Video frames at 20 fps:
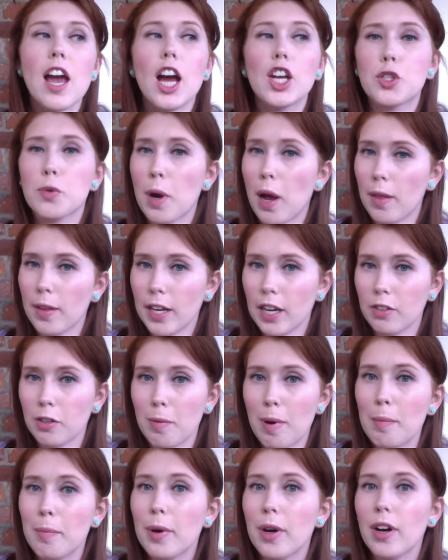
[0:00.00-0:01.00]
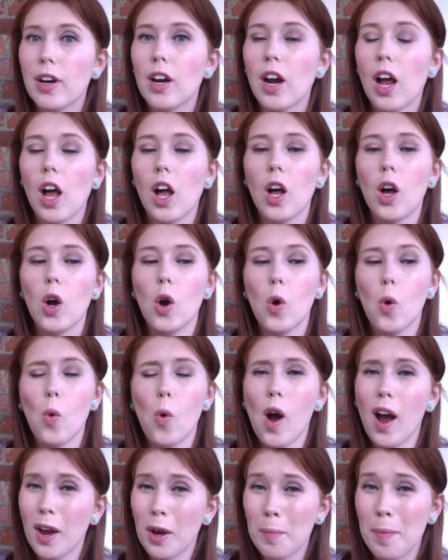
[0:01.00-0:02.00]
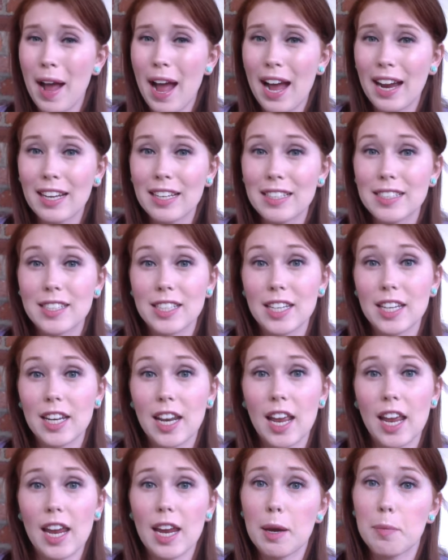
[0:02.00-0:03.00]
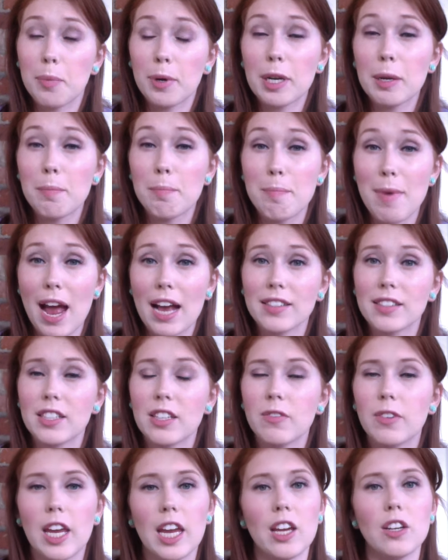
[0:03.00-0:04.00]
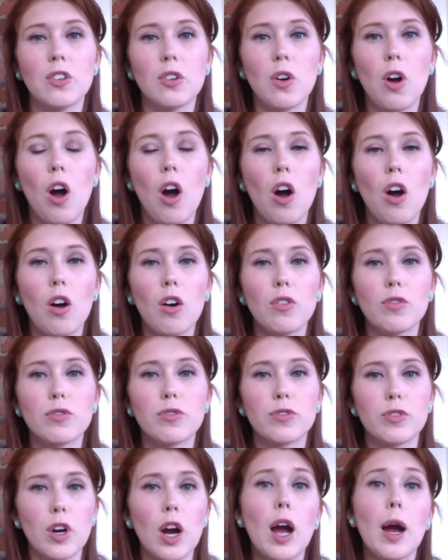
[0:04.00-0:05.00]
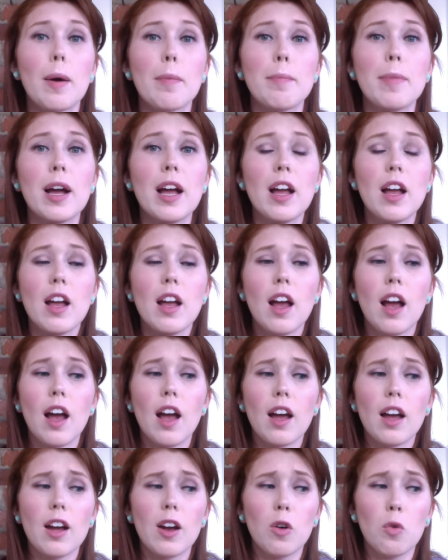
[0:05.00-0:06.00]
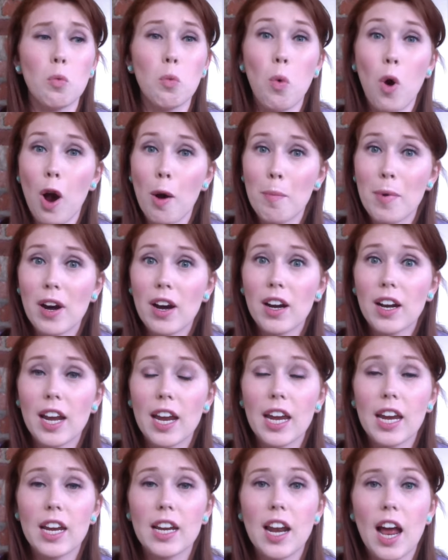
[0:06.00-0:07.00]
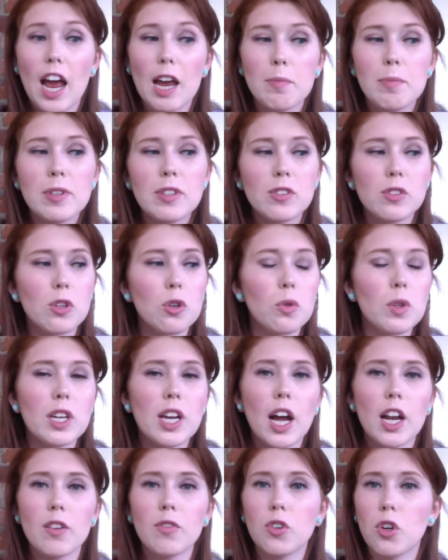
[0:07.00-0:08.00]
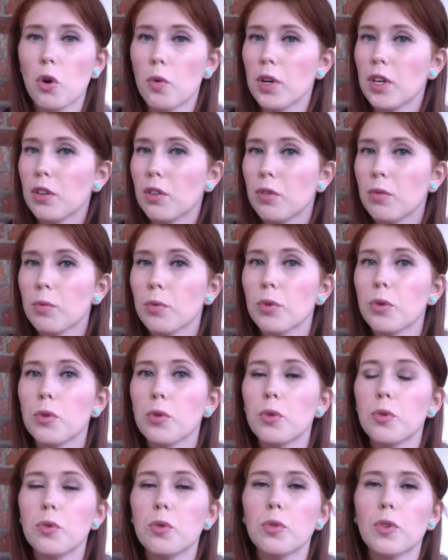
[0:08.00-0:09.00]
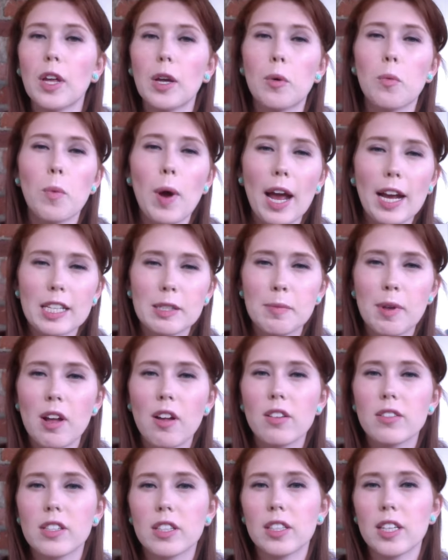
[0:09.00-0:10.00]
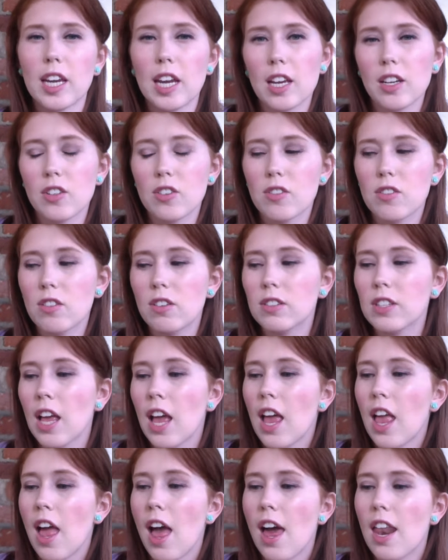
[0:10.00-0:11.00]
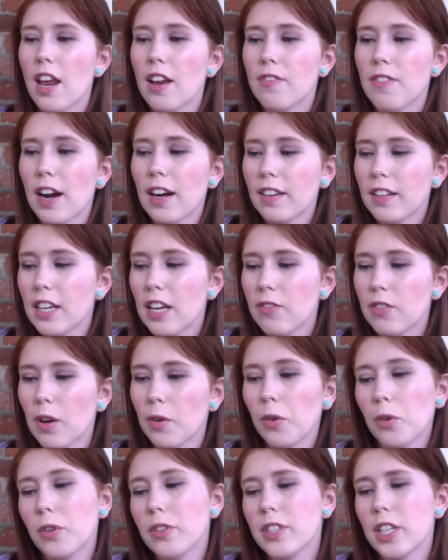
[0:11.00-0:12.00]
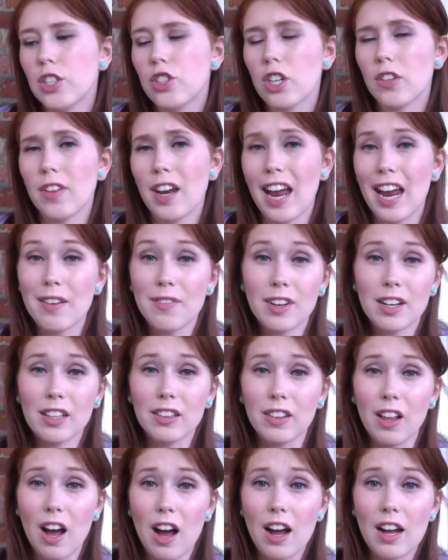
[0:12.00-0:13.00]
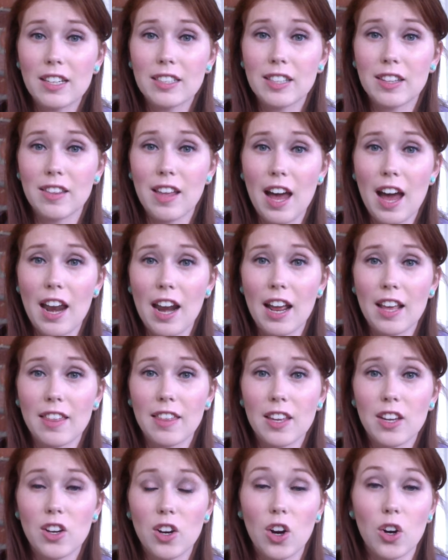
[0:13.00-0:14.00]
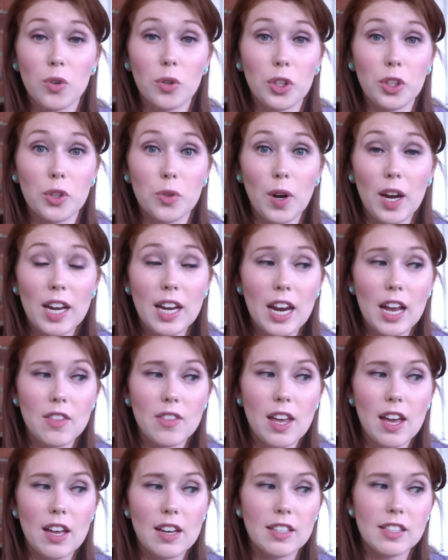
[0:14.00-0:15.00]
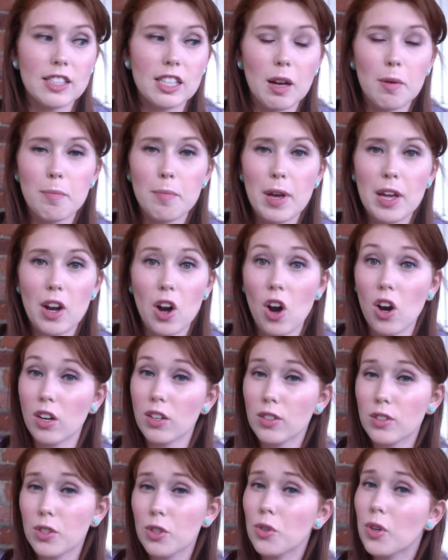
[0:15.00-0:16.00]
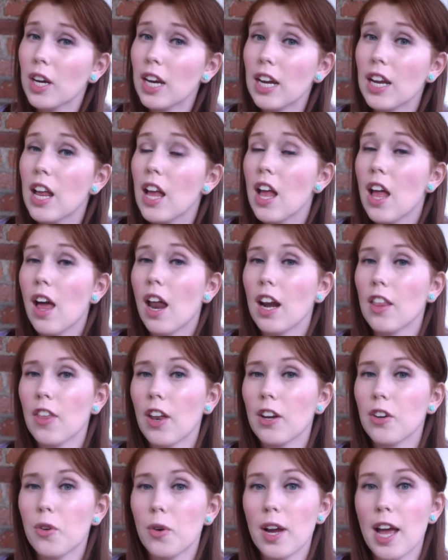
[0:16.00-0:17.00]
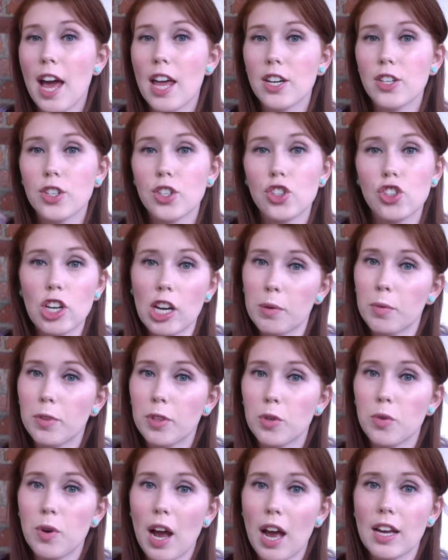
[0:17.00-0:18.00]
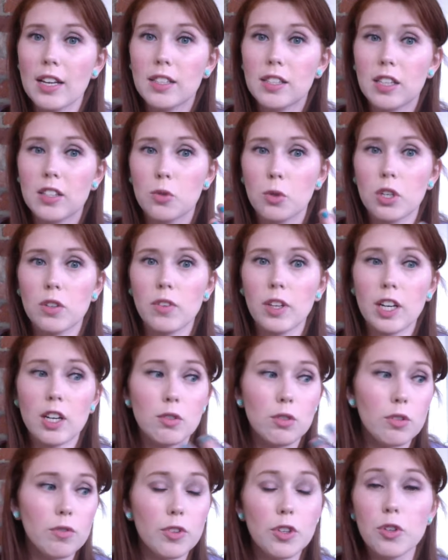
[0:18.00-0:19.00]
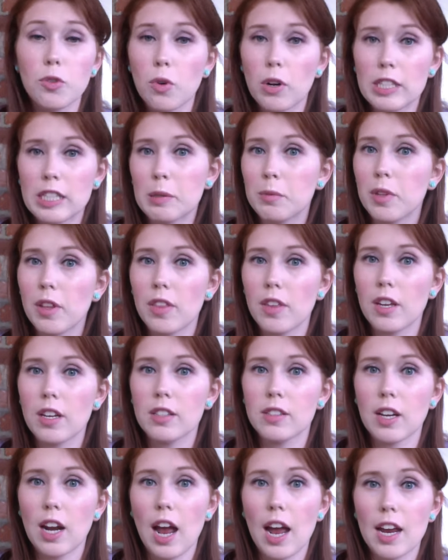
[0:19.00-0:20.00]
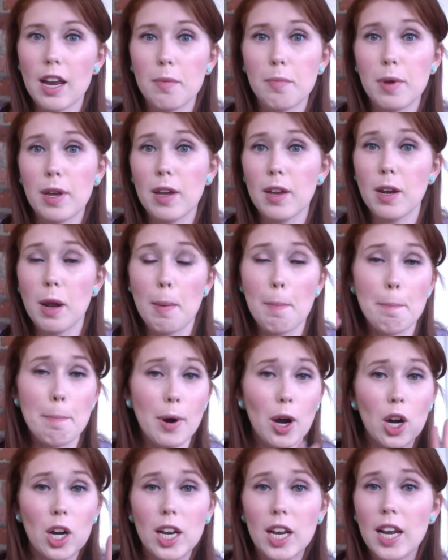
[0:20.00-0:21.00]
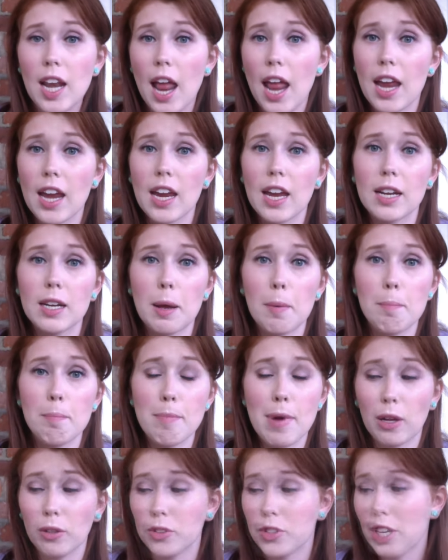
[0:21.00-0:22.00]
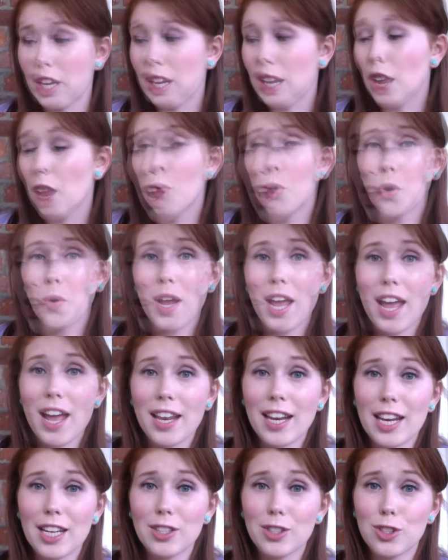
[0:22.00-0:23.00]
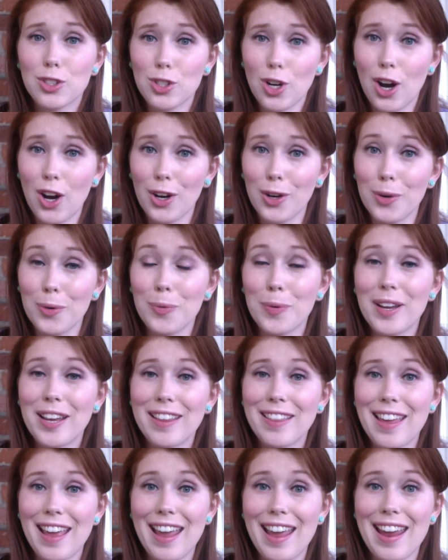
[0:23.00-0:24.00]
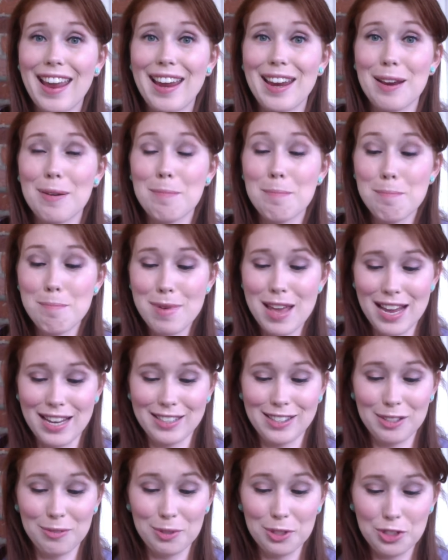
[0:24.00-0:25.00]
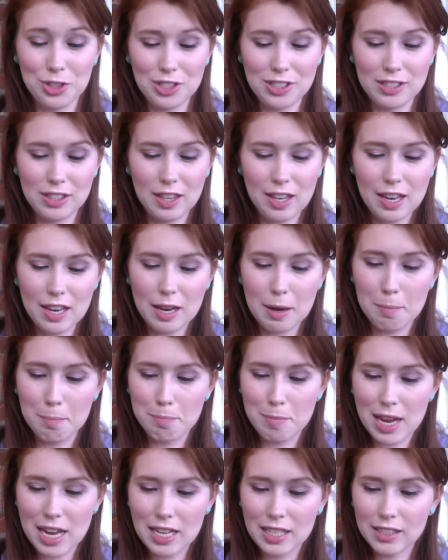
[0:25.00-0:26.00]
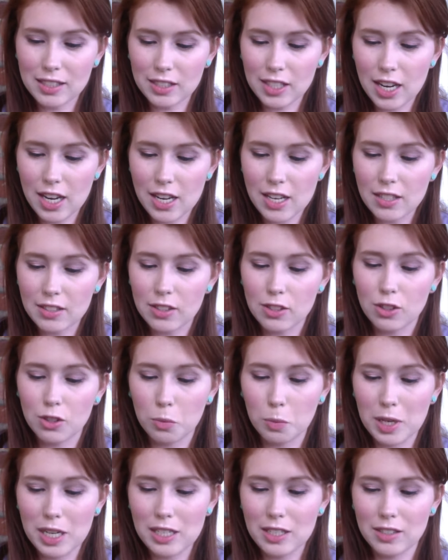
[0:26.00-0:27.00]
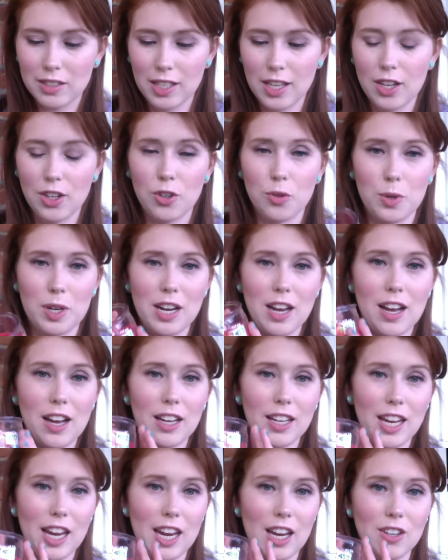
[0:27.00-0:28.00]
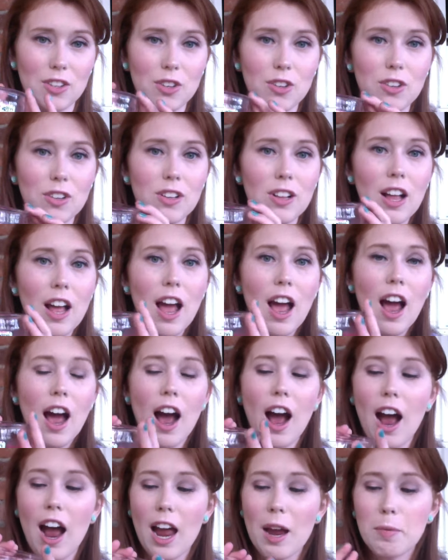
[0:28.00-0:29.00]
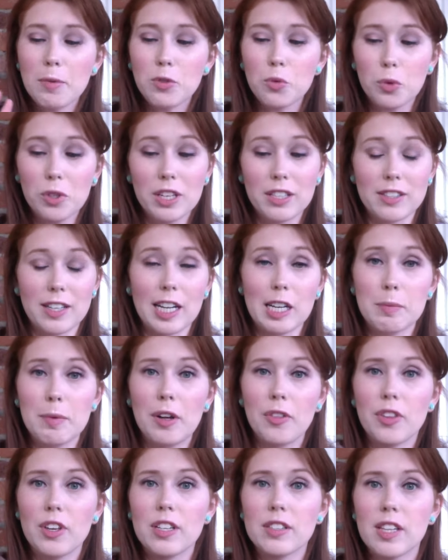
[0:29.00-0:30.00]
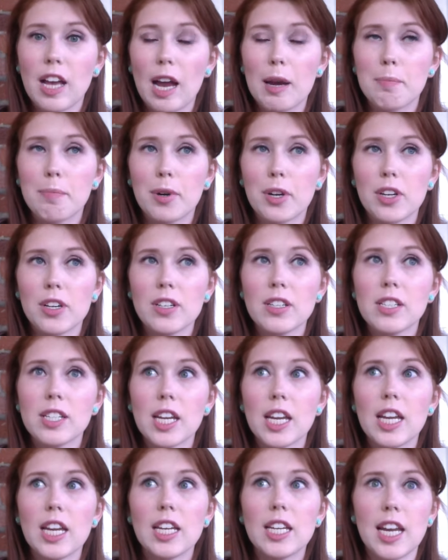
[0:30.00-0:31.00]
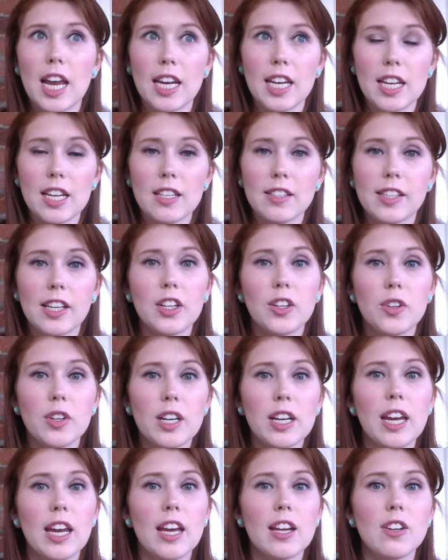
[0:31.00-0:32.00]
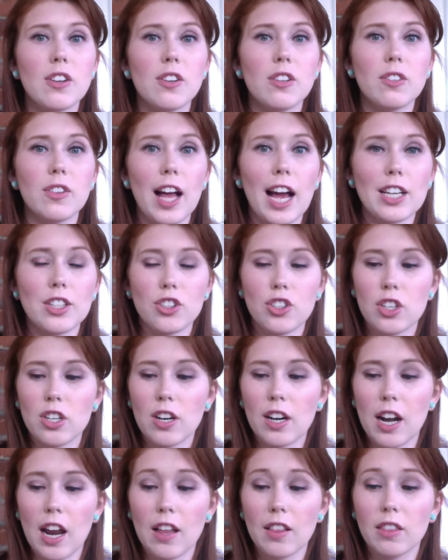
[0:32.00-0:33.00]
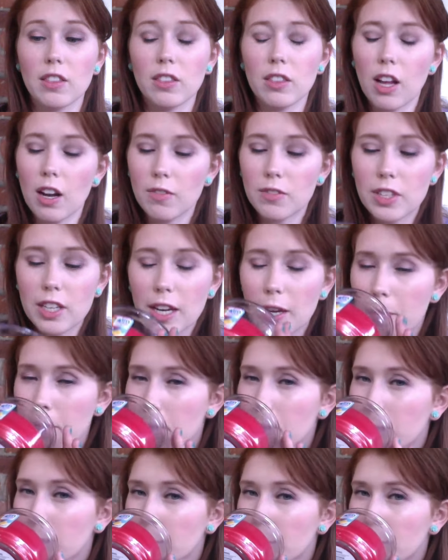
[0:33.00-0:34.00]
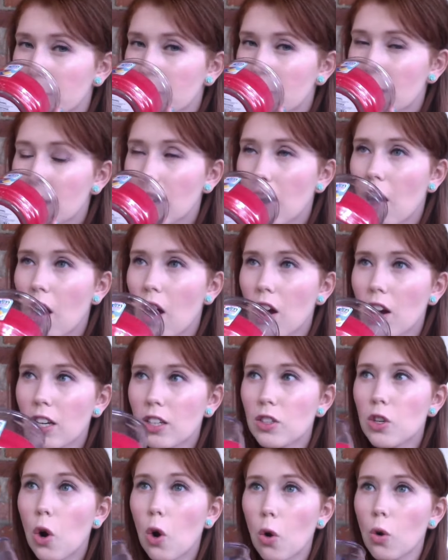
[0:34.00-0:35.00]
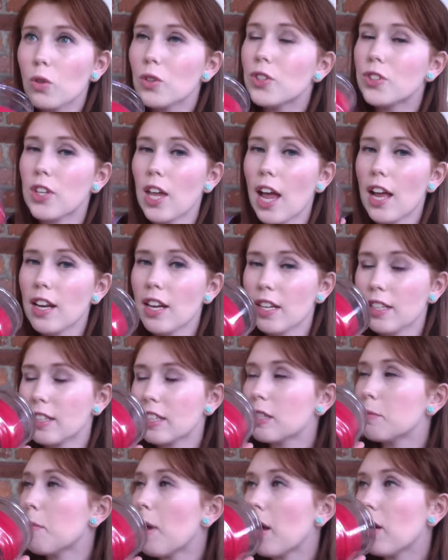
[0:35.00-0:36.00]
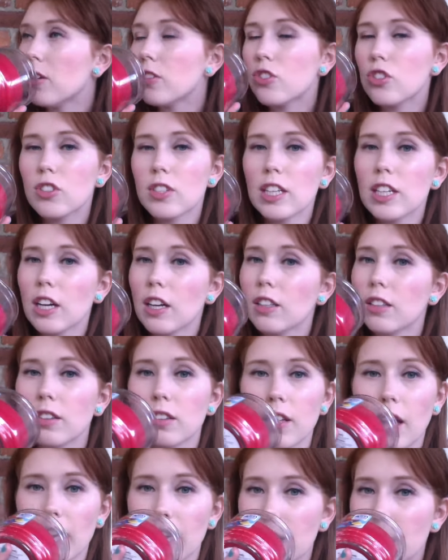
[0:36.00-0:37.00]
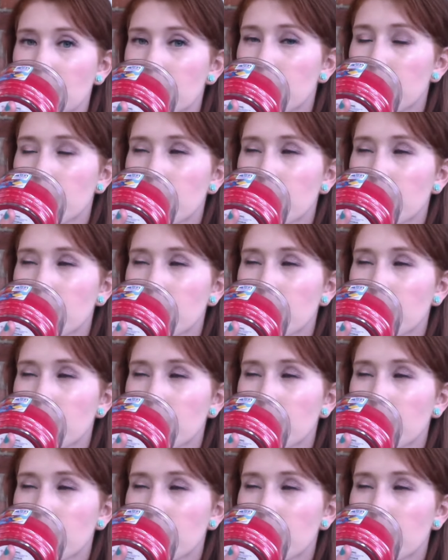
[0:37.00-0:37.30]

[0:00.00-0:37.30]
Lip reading: As you probably can remember, a while back did a pretty massive candle haul from Walmart, and I've been slowly kind of going through like wax melts and candles, and I finally have come to the realization that I've got a lot that I think are really great and then some that aren't so great, and I thought I'd go ahead and just share with you guys sort of like a review on some of the things that I have been burning and melting. So we'll go ahead and start with a miss, which is the Mainstays Sweet Sangria candle. I was really excited about this. I burned a Yankee Sangria candle last year and I loved it. On cold scent, it smells just like a light,